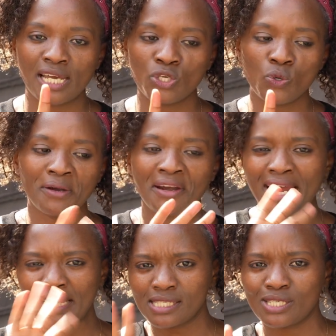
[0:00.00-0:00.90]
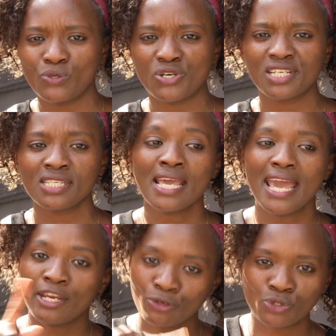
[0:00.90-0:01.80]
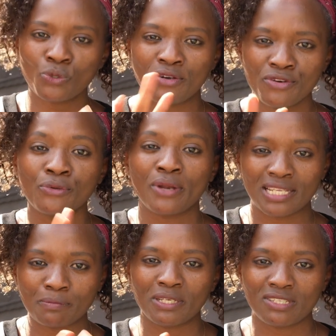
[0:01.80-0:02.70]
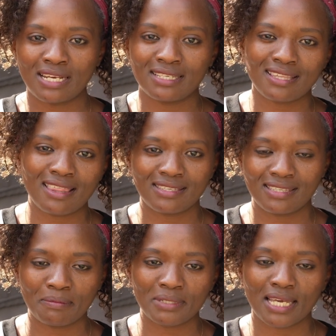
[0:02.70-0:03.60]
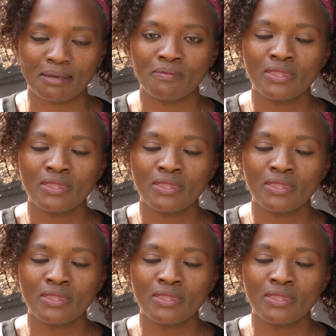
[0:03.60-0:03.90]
You are an ICU nurse and also a renal nurse specialist at the same time.